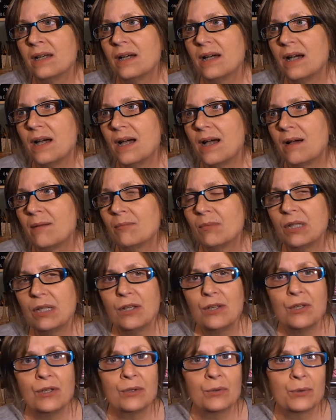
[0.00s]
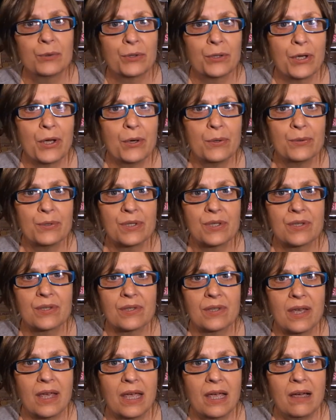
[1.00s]
Um, you know, you can order
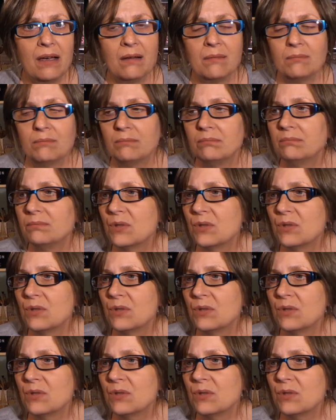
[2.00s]
coats, um,